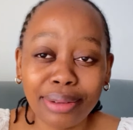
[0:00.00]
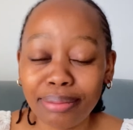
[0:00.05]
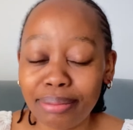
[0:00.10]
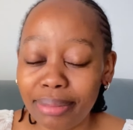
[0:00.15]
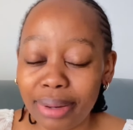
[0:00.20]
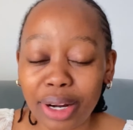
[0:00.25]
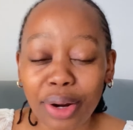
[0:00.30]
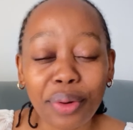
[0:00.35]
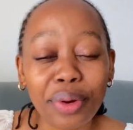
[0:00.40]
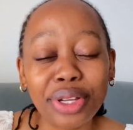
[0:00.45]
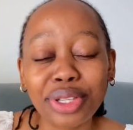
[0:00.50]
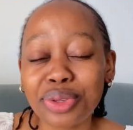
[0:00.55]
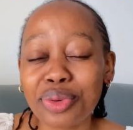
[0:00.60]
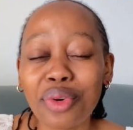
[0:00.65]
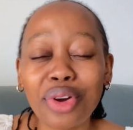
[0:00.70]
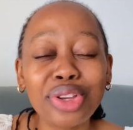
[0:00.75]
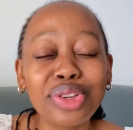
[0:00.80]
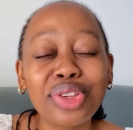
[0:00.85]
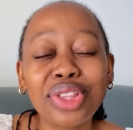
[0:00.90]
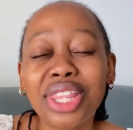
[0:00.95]
But I was
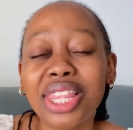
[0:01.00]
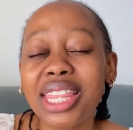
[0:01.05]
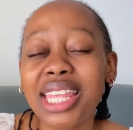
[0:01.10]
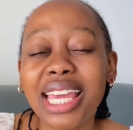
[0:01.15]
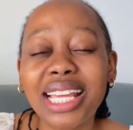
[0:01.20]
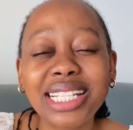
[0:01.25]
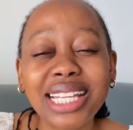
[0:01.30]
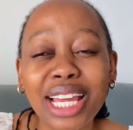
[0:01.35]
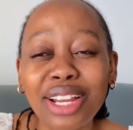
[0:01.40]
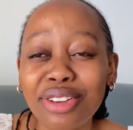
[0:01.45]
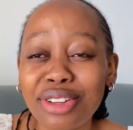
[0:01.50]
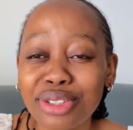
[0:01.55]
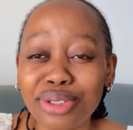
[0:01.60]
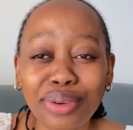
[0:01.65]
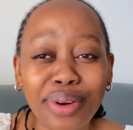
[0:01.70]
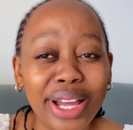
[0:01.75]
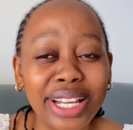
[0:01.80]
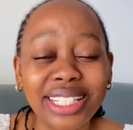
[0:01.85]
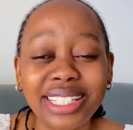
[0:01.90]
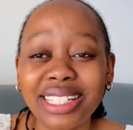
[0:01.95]
going to the theater, so
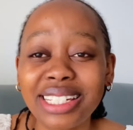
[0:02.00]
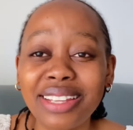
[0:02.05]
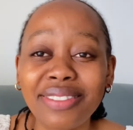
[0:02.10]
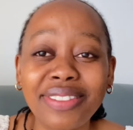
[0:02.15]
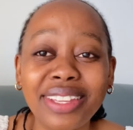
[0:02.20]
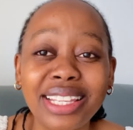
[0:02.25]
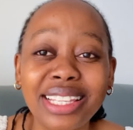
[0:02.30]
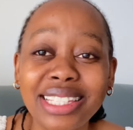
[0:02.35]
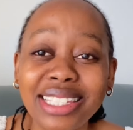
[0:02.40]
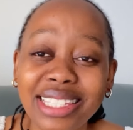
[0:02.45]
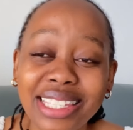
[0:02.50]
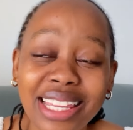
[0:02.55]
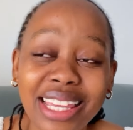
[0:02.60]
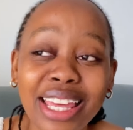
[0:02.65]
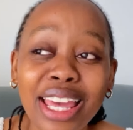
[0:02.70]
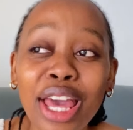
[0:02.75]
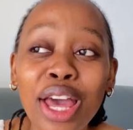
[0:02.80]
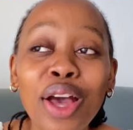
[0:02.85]
I didn't even see.